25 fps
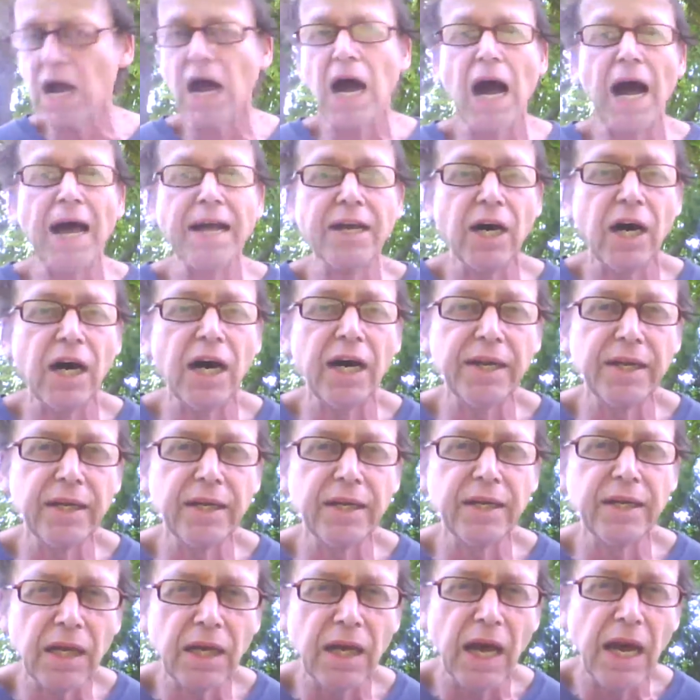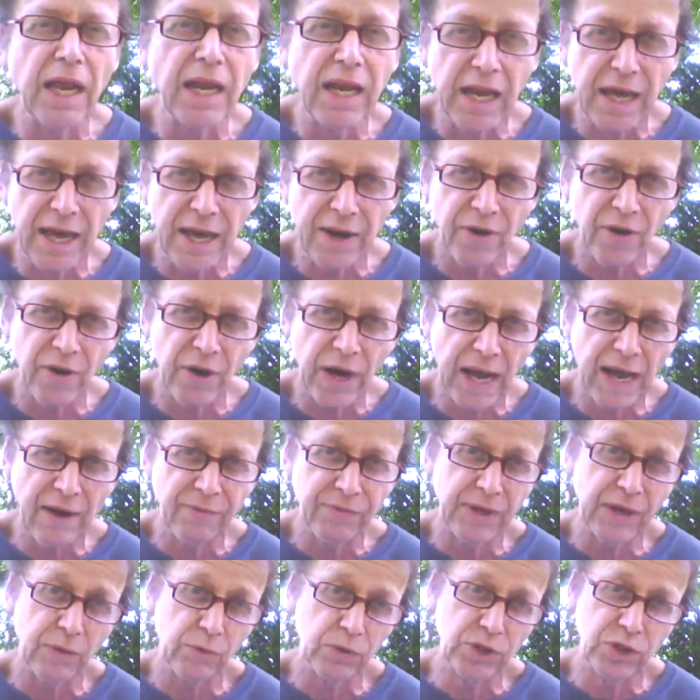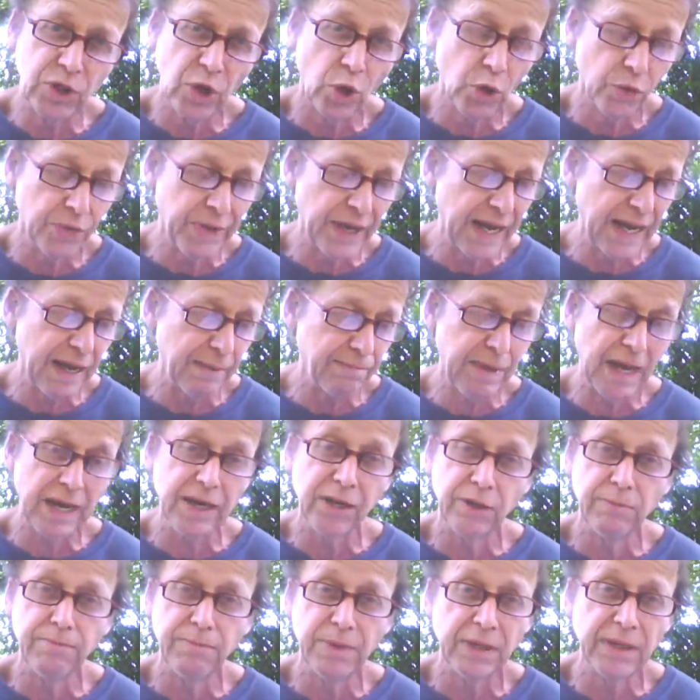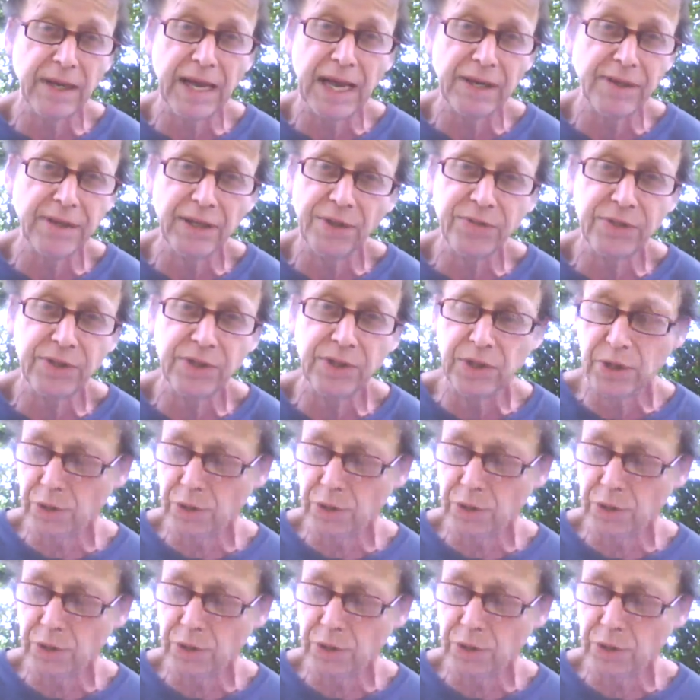I got a letter after I was told that Madeleine Miller had nothing to